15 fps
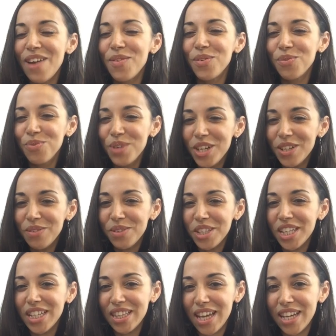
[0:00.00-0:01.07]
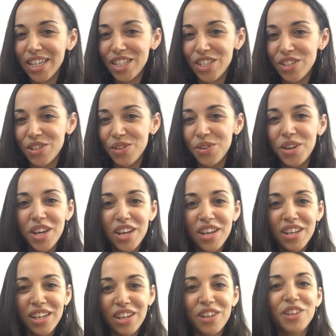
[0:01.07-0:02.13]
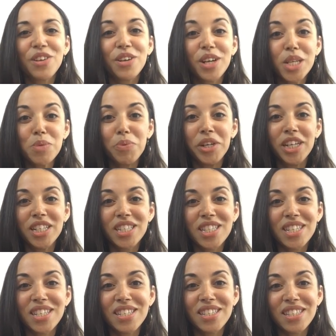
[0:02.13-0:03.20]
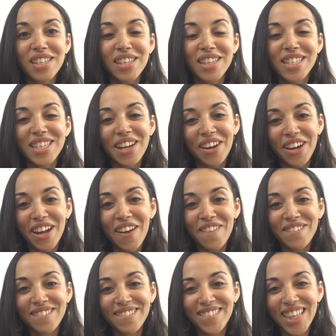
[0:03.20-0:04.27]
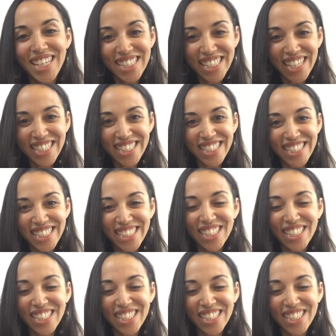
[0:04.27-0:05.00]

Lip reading: I would really, really like to hear your experiences in this area. Thanks, guys.